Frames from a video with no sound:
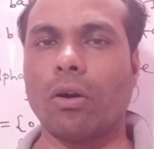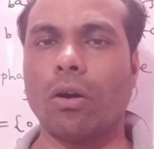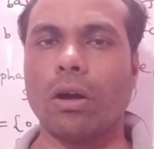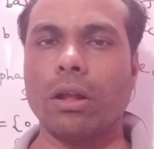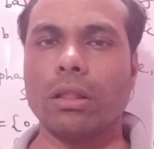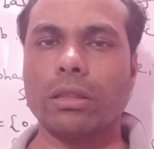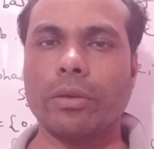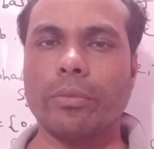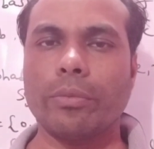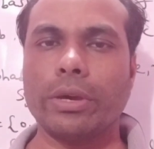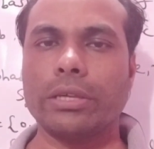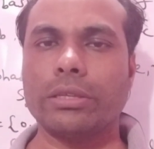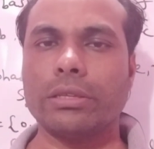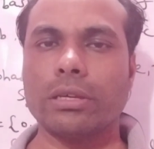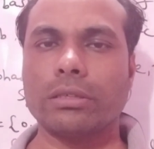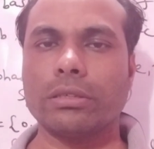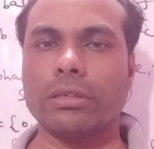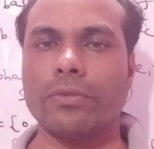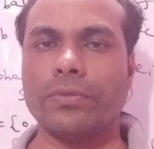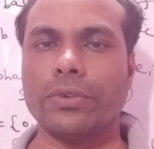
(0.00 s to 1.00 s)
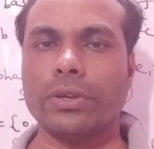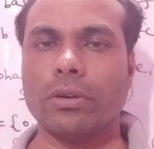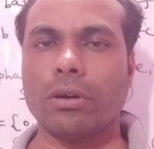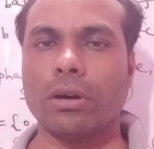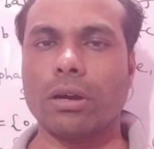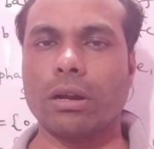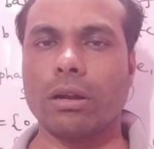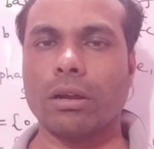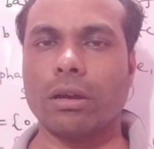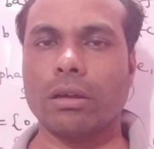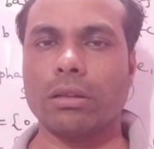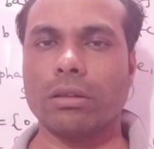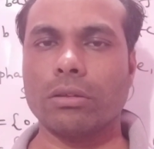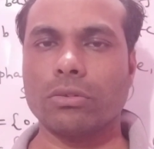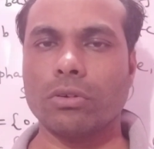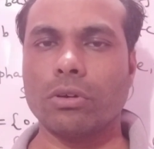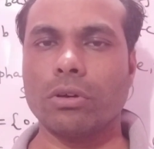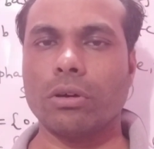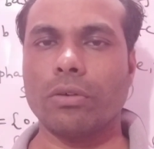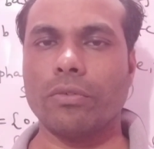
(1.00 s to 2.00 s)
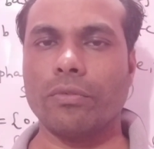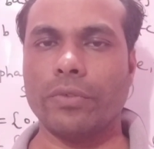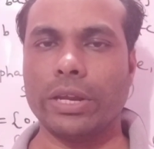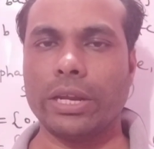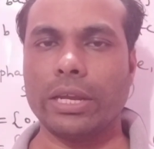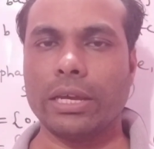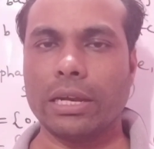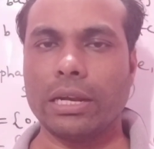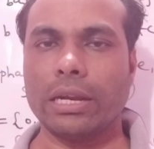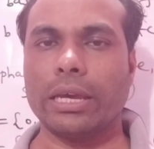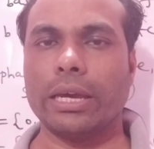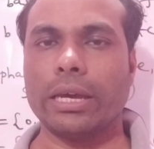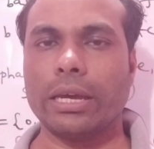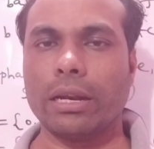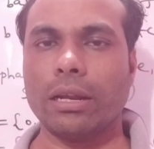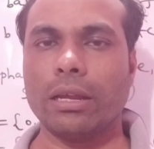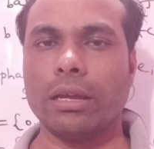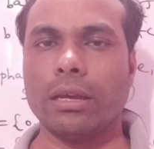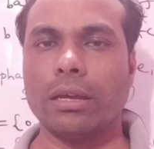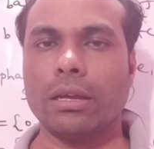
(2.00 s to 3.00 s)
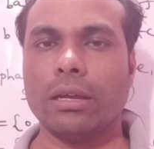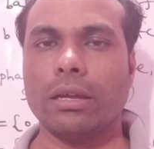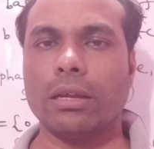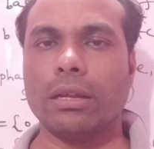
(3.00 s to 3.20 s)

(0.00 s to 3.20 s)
All the basics, if you are so very clear,